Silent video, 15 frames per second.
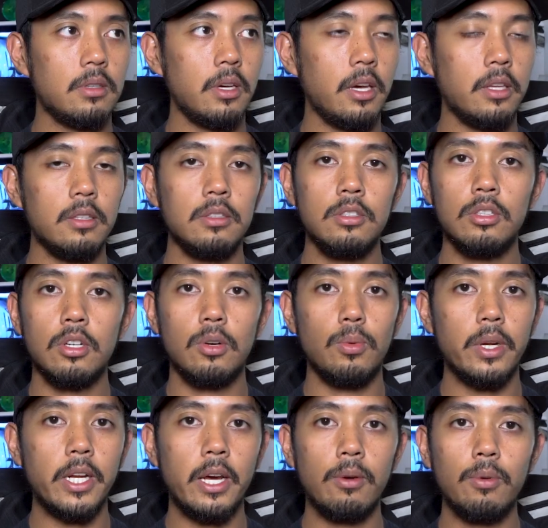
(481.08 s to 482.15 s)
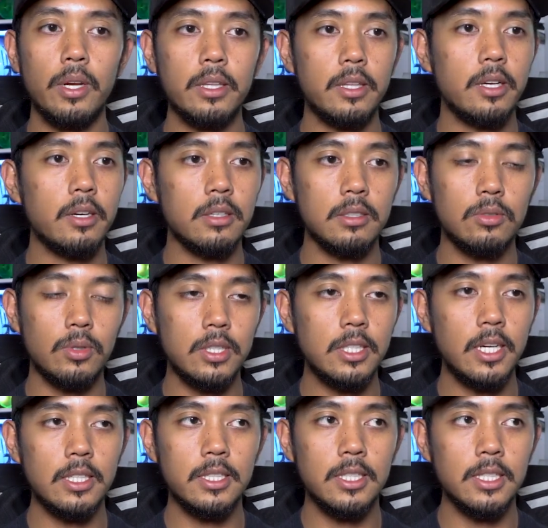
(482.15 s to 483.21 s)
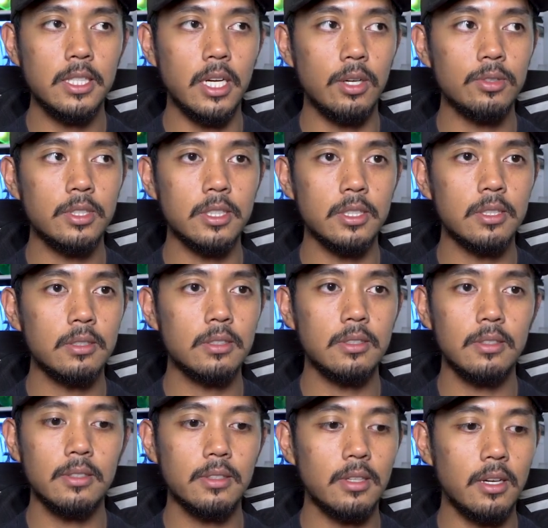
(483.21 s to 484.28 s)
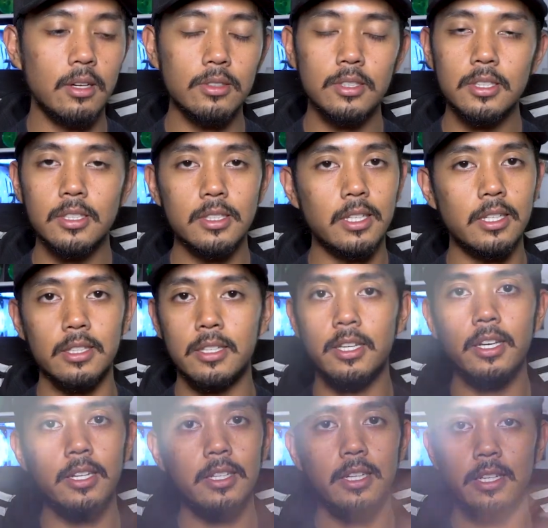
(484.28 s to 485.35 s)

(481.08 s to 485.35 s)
And, you know, when I went there in 2019, I was just like a kid in